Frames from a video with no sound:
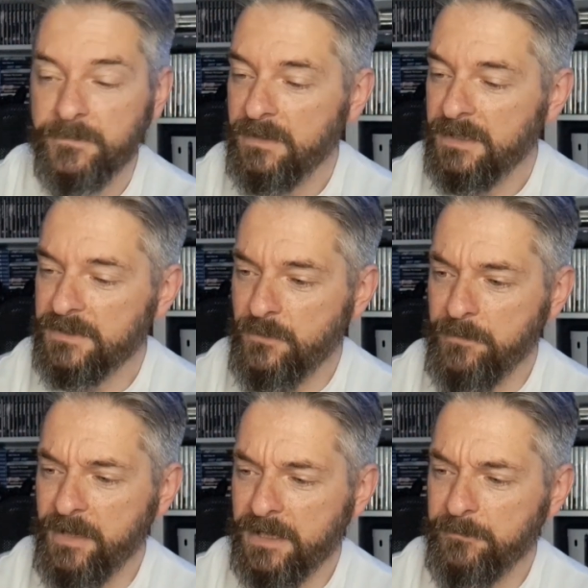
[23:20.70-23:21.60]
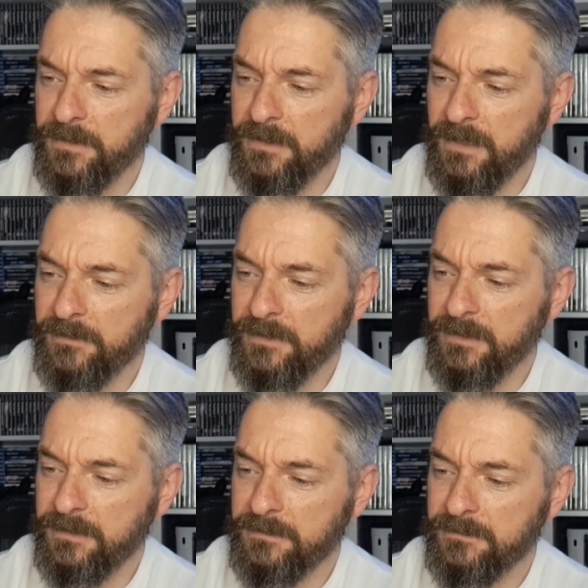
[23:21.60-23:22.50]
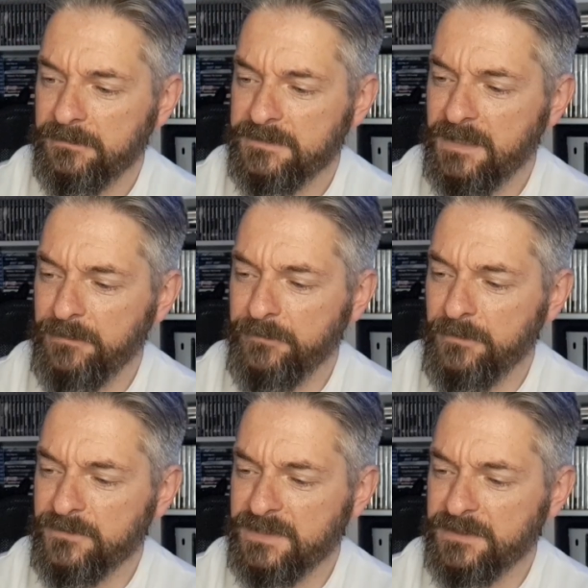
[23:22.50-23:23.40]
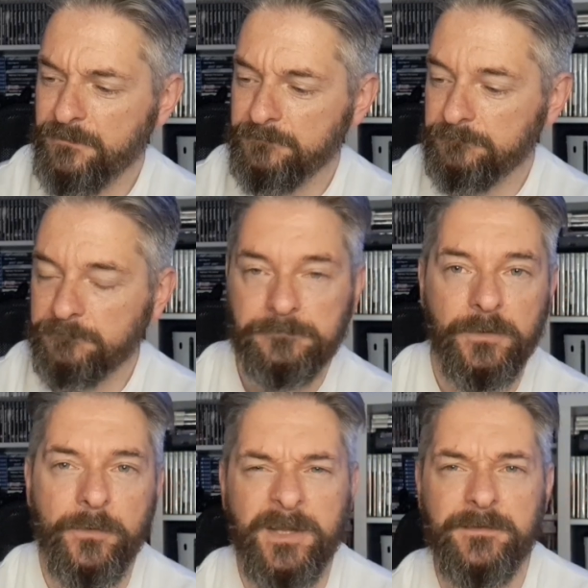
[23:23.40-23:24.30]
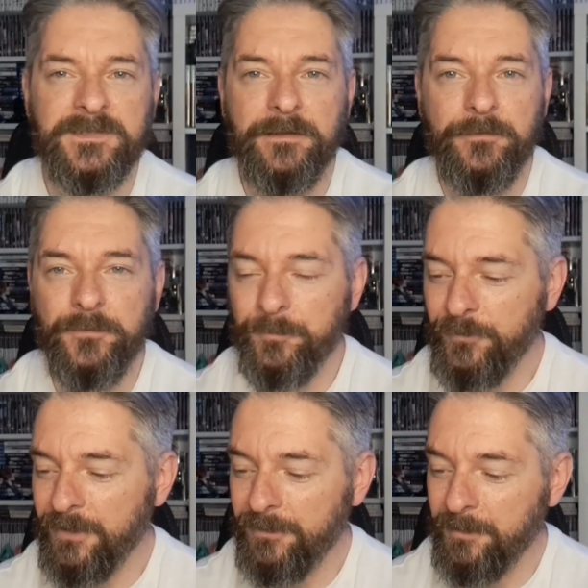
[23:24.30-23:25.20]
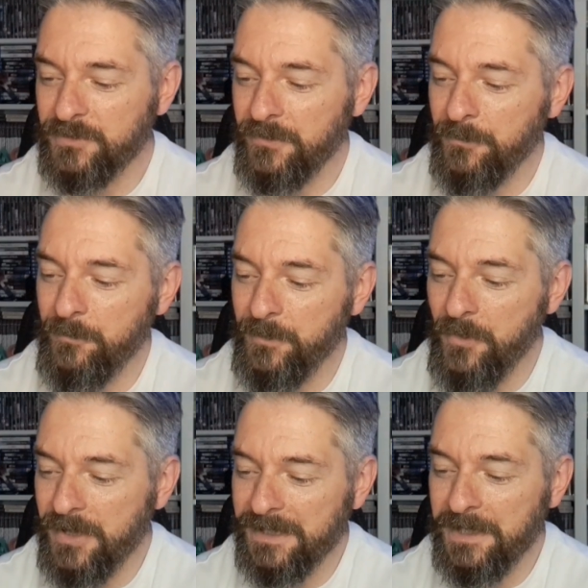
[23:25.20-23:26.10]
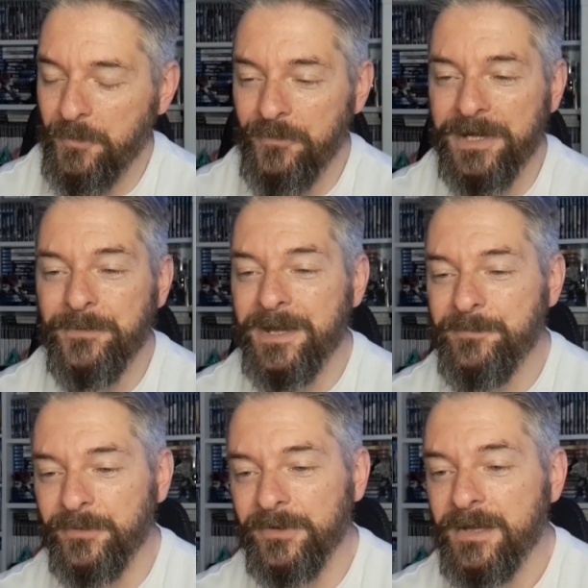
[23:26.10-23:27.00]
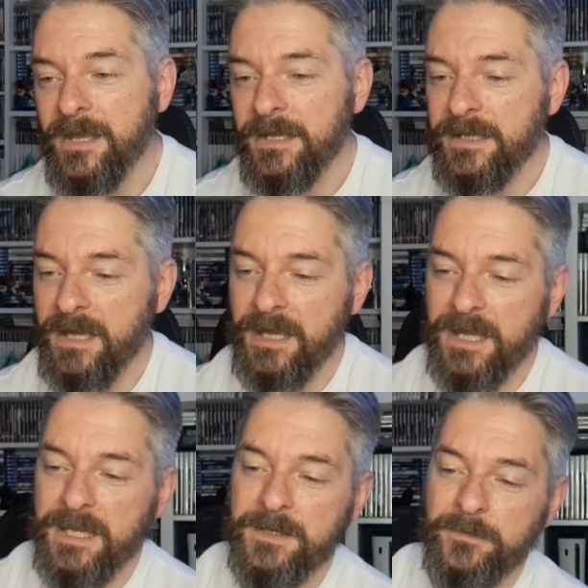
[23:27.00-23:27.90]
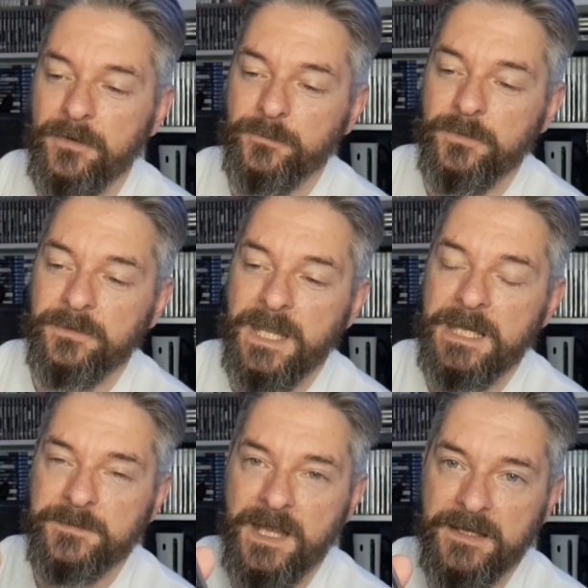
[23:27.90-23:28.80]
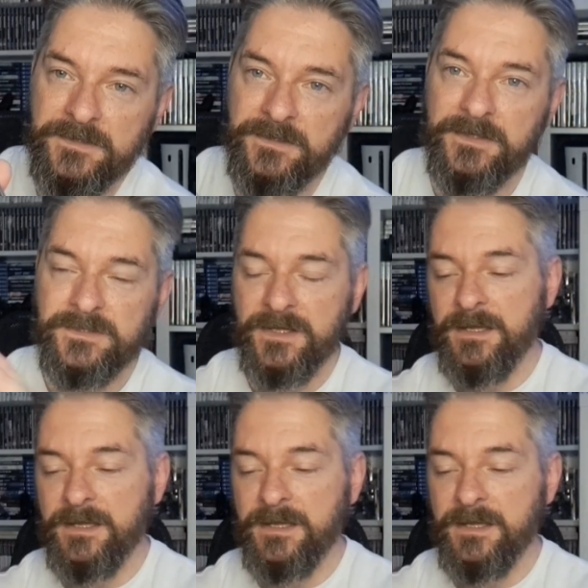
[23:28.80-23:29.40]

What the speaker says: That's going back a bit, that, I think. Telephone 6... I won't get the telephone number out. I'm sure it won't be working anymore anyway. But yeah, Oddworld Abe's Exodus.